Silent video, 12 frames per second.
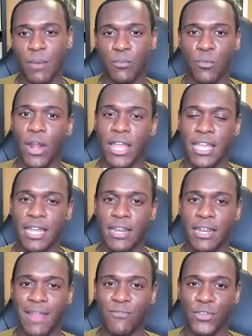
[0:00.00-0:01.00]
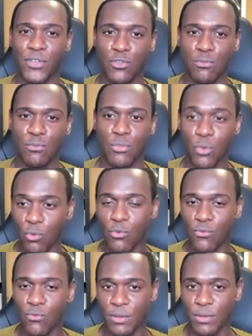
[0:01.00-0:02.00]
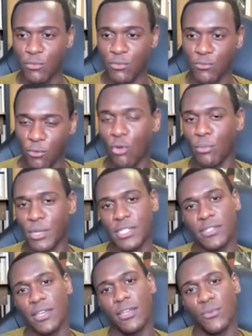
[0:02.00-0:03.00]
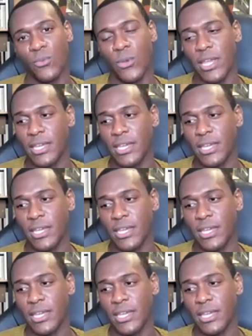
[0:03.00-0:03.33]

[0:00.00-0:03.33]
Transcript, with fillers: upright and having you move and perform in a certain way,